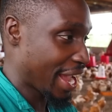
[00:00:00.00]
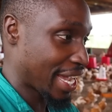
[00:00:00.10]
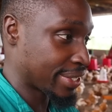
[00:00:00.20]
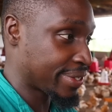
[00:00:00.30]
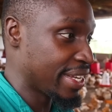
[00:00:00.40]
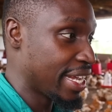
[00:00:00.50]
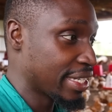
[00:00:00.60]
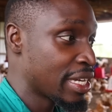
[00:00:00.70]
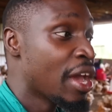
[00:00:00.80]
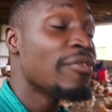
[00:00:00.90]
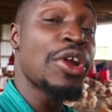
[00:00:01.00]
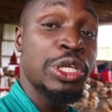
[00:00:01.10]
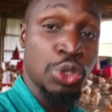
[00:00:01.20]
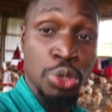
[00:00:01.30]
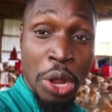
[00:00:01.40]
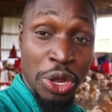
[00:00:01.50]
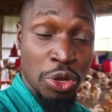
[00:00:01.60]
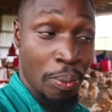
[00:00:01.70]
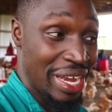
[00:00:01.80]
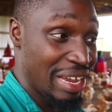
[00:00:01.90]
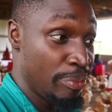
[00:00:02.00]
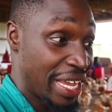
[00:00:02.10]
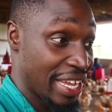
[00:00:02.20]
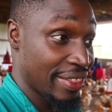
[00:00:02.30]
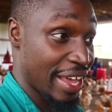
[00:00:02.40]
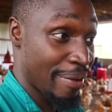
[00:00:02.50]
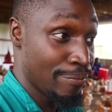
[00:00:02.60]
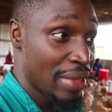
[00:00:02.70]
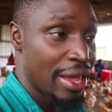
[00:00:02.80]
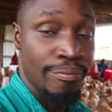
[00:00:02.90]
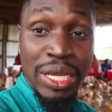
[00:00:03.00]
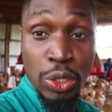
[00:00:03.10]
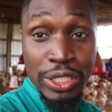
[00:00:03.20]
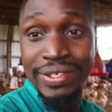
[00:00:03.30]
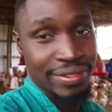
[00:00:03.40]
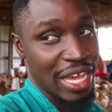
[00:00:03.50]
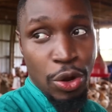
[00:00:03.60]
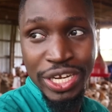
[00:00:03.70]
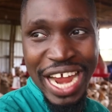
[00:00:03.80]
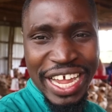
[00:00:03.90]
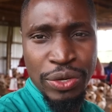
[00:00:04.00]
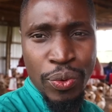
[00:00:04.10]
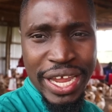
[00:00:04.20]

I can see it. Very soon we are going to be debeaking them because they are on target